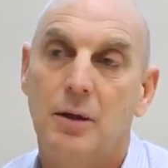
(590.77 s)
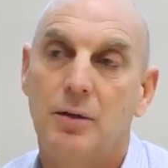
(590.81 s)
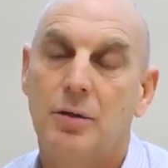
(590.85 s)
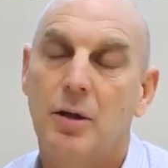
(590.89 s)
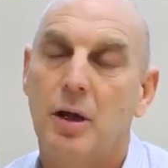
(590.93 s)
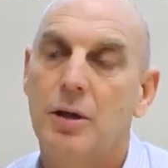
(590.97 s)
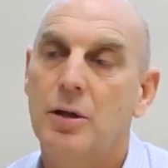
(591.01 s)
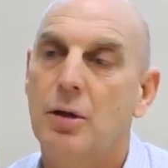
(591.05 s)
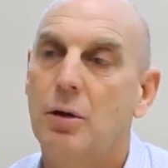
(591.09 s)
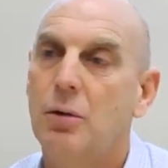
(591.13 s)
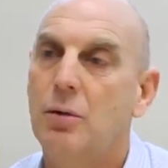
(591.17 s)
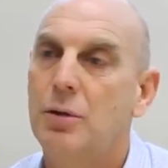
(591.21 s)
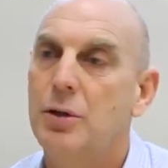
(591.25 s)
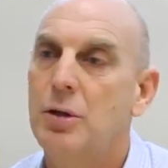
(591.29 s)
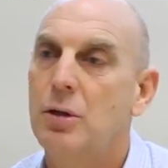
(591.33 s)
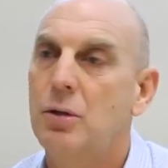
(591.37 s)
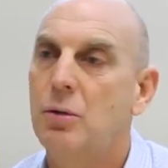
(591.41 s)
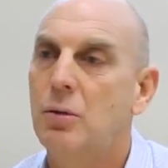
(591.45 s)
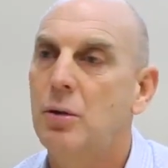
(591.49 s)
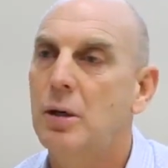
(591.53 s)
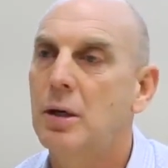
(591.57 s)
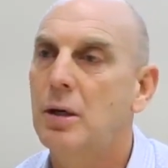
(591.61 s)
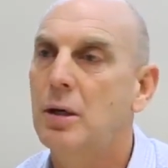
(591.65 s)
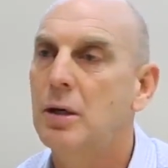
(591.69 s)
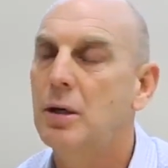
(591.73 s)
So you
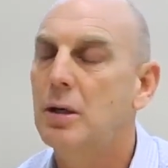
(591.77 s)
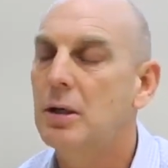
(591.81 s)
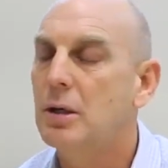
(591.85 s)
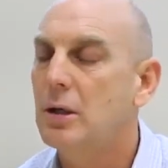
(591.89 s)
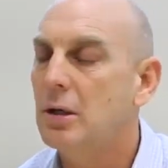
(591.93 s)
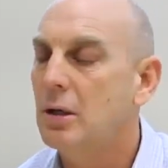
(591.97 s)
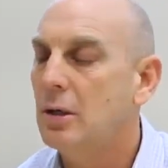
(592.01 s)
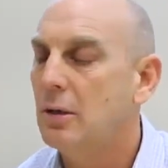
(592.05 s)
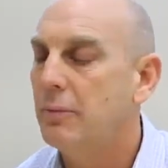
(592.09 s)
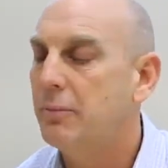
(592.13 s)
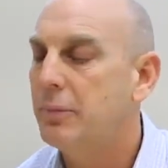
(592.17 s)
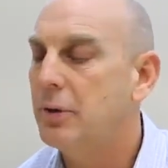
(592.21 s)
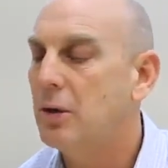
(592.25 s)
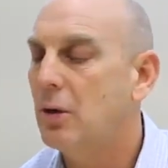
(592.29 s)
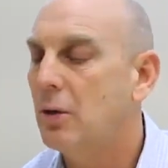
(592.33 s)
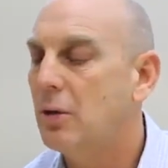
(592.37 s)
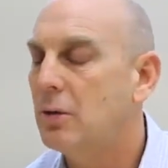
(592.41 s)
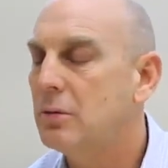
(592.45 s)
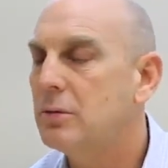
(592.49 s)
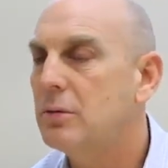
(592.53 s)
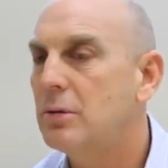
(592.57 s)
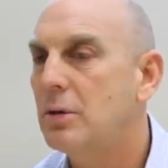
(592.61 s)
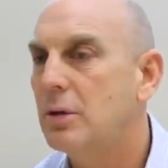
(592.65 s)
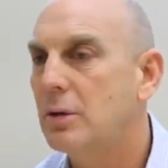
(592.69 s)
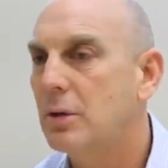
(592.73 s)
you were
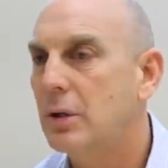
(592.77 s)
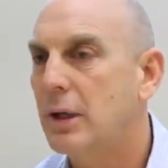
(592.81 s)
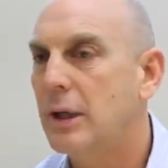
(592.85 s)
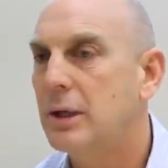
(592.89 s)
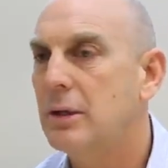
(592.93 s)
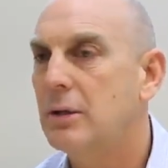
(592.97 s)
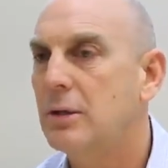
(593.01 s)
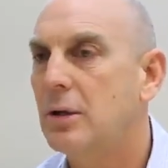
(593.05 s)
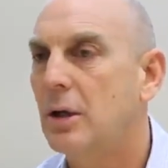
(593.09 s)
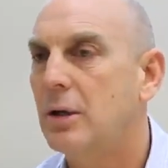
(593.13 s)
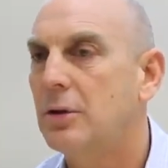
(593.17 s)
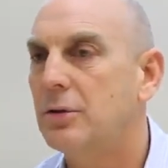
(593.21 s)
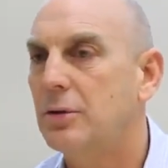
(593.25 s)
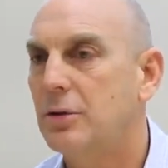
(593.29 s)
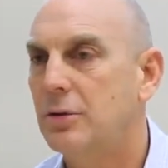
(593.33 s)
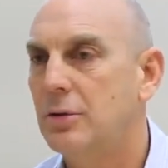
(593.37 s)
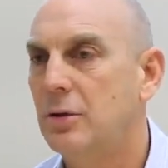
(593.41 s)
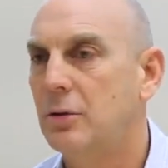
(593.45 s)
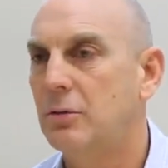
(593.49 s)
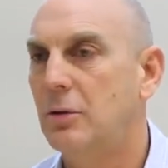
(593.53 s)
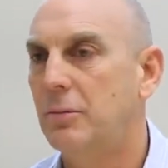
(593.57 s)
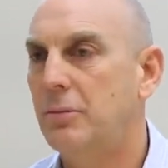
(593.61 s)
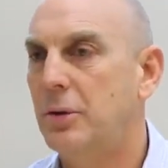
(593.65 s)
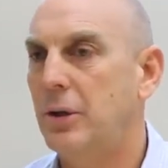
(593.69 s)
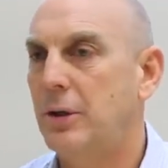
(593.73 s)
beyond ketosis,
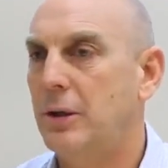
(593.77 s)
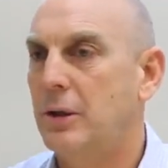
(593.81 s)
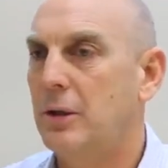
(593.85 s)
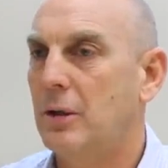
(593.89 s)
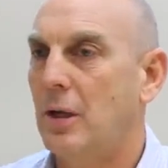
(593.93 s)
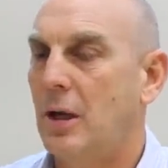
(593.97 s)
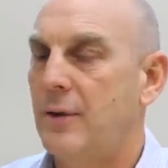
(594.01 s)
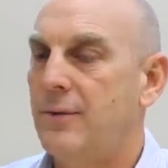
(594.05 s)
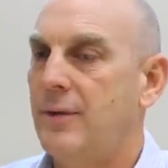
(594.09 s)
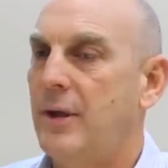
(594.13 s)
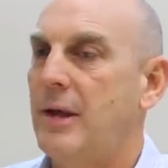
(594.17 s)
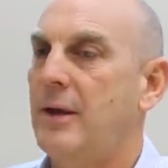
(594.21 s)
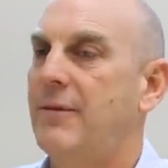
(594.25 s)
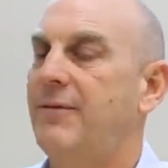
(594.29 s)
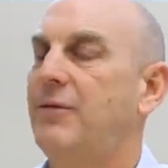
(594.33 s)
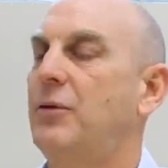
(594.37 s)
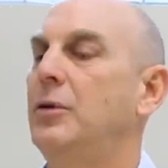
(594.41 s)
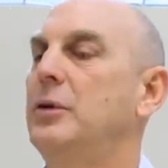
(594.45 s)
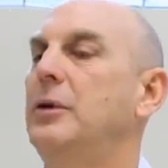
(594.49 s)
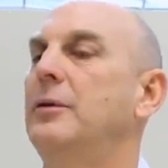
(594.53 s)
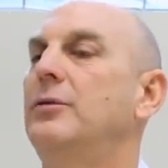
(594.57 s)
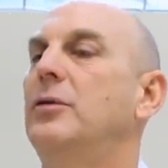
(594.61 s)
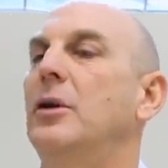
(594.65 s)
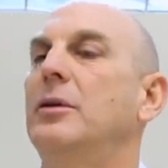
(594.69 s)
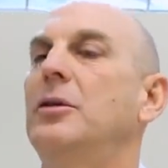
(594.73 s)
you were burning, and
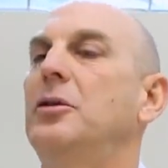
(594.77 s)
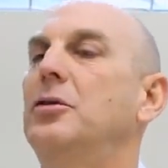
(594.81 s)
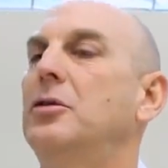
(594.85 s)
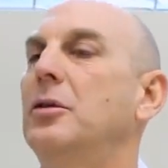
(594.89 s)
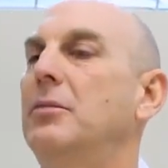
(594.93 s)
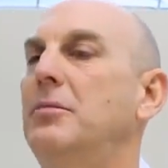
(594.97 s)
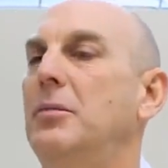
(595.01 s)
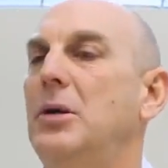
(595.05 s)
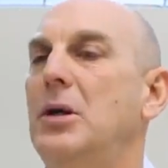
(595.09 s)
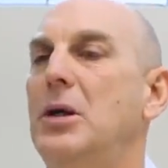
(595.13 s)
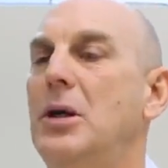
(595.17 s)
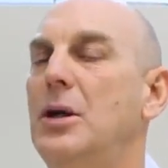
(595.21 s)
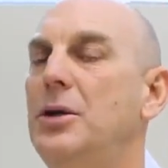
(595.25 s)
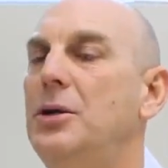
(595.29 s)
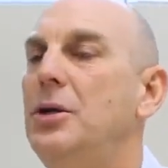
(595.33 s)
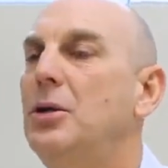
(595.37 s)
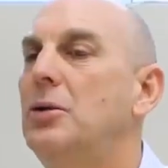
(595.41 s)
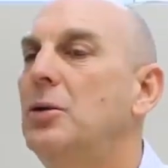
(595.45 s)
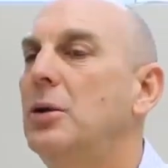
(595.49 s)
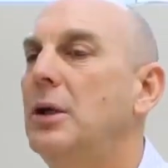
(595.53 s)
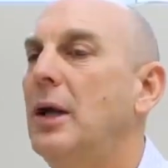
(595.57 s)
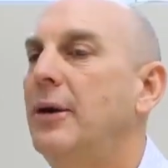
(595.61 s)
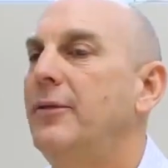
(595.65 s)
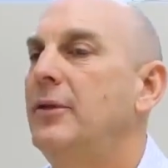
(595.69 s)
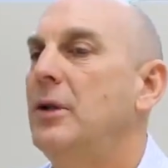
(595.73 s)
therefore you've got this. Um, you
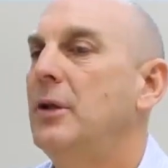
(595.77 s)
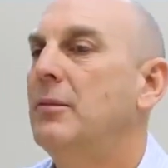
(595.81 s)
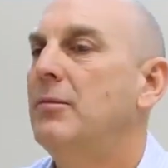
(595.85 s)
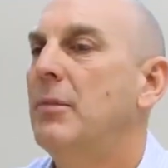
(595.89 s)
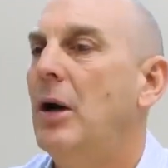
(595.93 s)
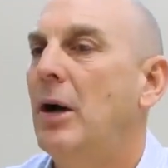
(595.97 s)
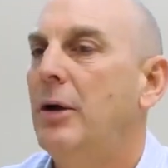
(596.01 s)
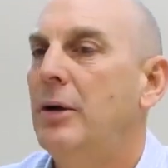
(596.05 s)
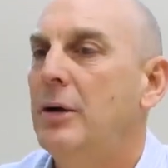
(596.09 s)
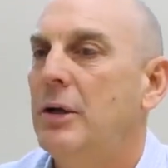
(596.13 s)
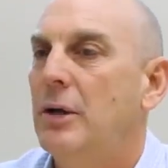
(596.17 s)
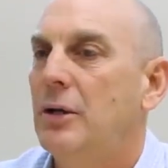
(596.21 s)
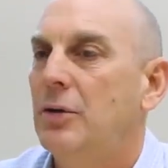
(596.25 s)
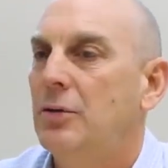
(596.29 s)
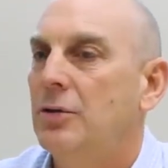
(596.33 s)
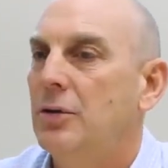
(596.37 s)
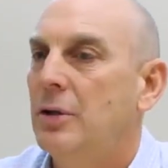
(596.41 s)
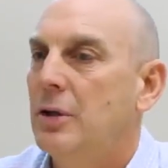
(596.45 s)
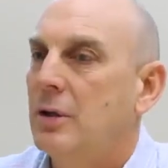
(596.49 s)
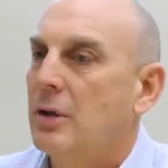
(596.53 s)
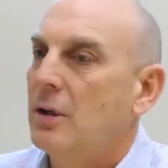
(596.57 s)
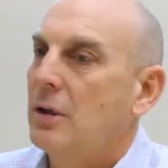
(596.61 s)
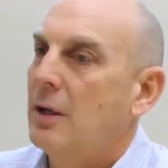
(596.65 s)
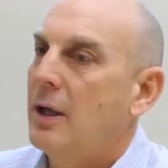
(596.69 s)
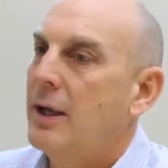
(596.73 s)
could have the ammonia
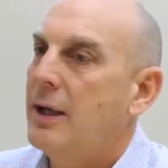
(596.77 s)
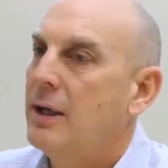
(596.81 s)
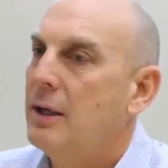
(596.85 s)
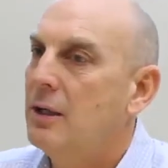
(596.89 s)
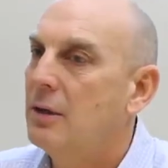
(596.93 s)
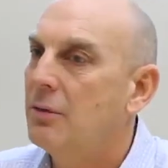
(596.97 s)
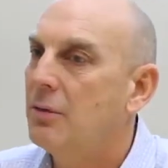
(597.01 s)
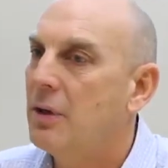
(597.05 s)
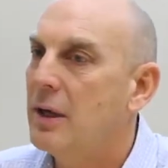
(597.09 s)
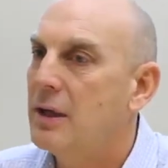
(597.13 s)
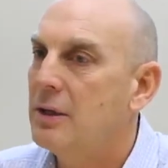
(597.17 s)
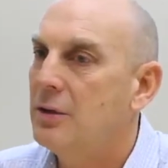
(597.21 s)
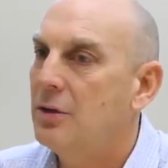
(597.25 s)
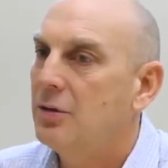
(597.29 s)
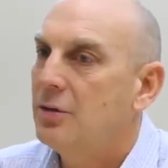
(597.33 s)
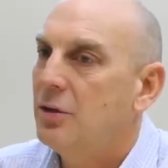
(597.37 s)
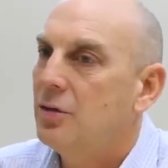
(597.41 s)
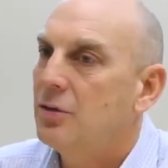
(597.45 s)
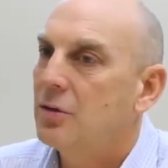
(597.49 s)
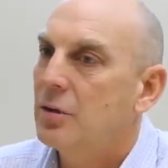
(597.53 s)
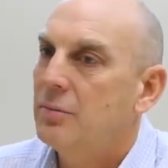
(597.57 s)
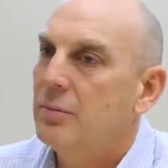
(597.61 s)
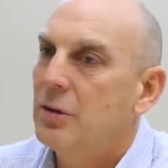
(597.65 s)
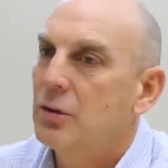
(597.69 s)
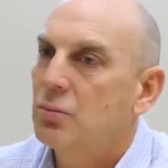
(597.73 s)
circulating around your
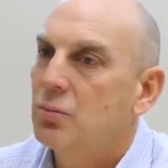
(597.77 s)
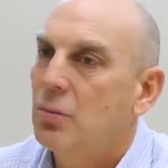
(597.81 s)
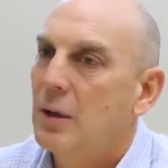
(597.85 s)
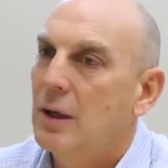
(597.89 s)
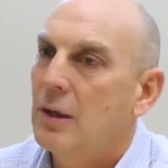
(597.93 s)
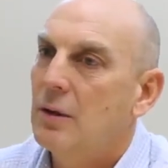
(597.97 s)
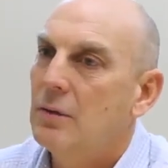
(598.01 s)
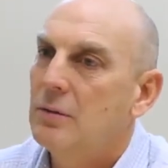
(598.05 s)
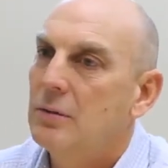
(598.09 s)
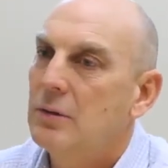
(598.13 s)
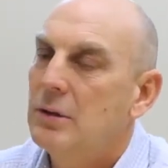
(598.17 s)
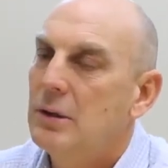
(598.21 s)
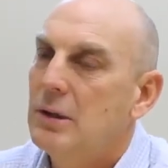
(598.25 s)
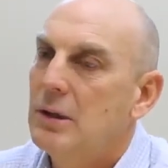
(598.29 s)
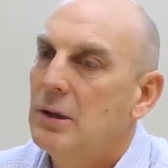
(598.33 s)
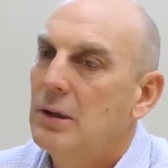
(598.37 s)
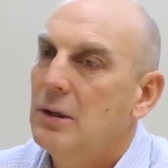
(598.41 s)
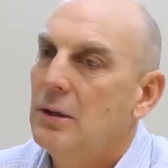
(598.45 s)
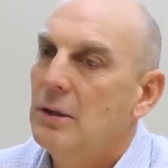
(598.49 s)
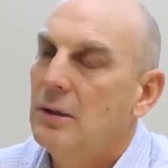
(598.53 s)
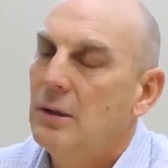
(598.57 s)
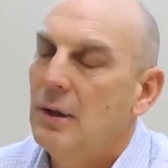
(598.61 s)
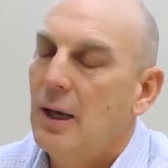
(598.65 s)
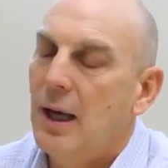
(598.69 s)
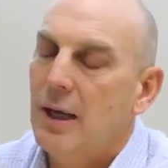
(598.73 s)
system as well. Yeah,
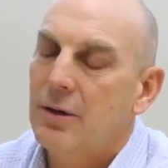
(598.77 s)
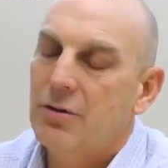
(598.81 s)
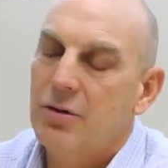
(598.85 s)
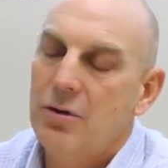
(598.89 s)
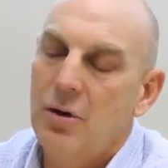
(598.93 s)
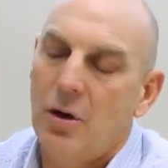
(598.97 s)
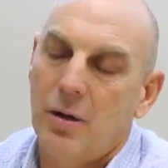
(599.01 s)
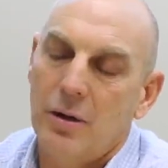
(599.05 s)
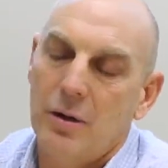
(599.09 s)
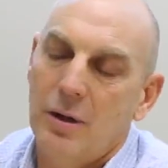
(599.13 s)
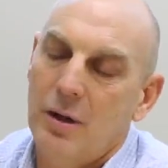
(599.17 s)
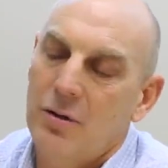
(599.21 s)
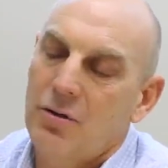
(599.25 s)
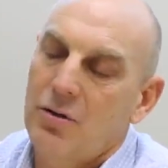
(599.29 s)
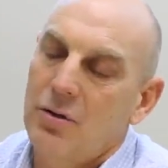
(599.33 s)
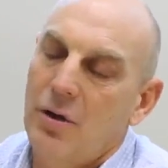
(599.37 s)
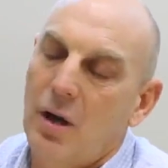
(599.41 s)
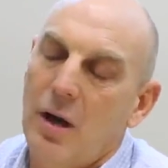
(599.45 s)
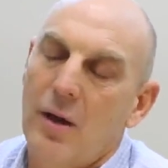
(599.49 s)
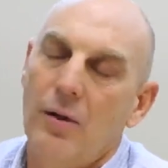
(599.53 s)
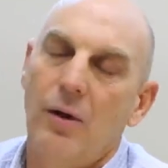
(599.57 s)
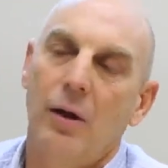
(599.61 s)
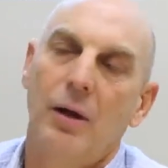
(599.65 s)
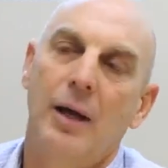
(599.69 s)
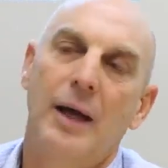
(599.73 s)
okay. It's not it's
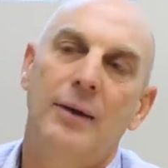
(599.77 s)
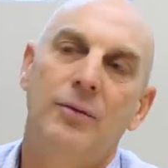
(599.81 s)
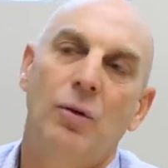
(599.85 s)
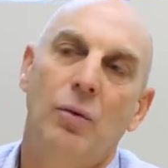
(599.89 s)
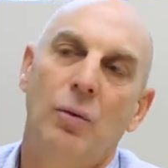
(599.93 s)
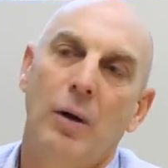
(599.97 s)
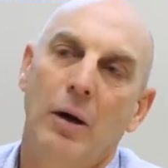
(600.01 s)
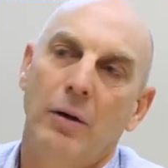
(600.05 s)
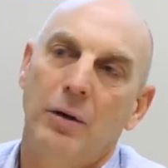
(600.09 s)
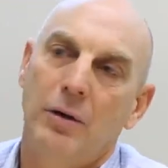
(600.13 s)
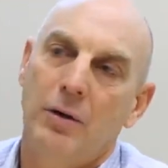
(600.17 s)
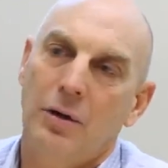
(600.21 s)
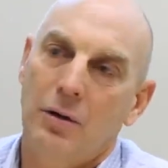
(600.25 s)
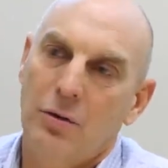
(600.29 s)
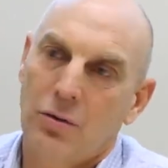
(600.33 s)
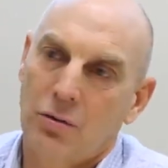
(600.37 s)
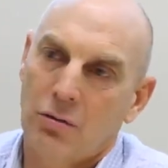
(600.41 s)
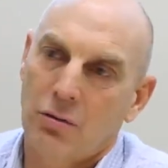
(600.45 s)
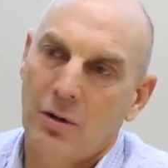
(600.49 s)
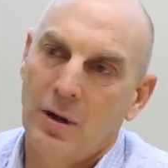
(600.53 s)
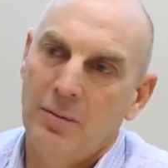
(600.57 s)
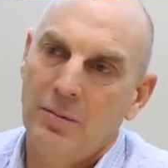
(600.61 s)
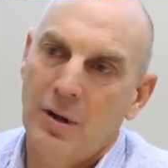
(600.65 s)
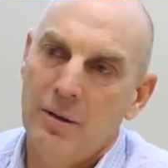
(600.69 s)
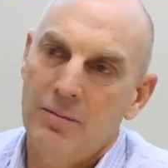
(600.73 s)
not at the level where it's
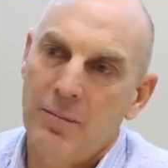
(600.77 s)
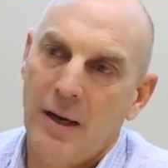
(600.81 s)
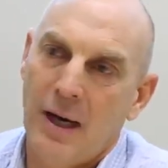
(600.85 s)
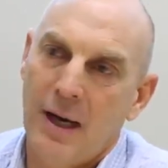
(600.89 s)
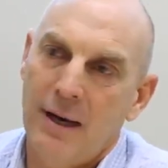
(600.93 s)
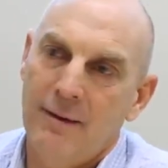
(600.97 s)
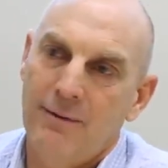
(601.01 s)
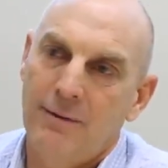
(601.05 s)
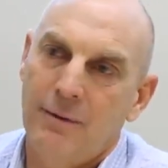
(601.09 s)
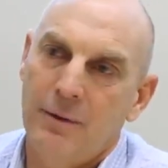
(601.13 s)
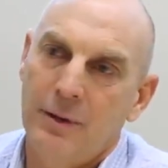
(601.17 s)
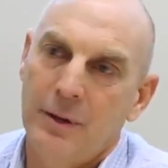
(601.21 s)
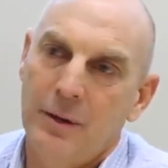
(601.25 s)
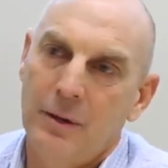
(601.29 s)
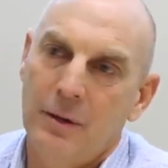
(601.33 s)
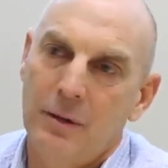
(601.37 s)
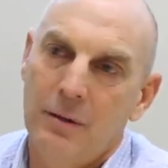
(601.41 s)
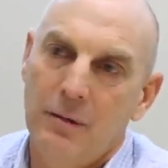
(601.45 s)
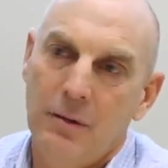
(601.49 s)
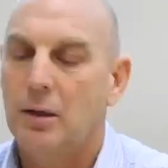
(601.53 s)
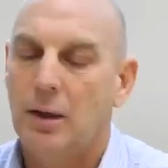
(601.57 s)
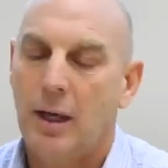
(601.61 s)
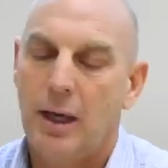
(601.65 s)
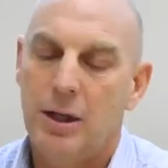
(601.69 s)
extremely bad for you.